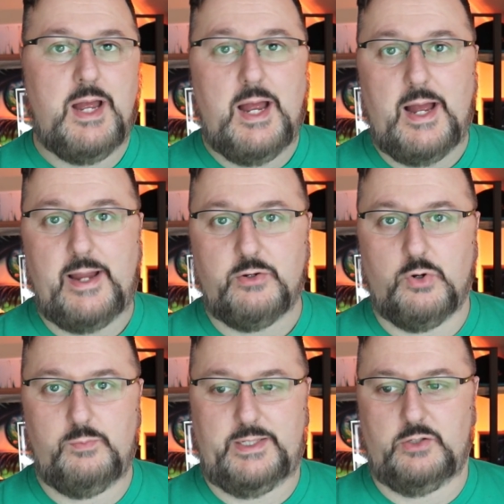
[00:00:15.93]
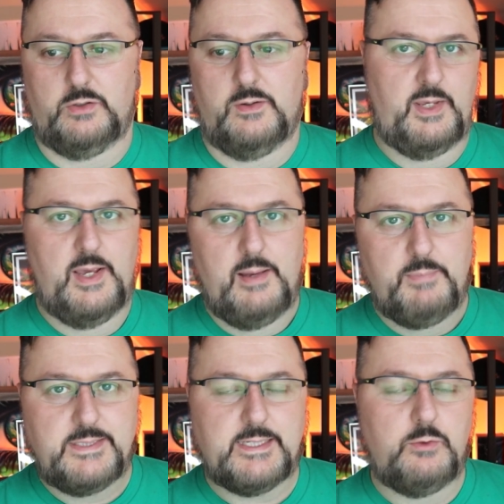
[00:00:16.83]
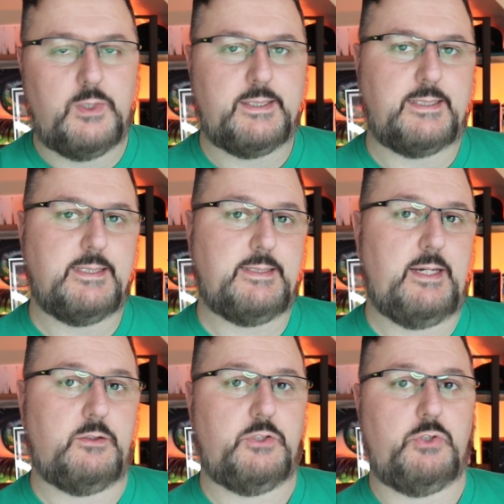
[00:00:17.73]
hygrometer. Basically what it does is tells you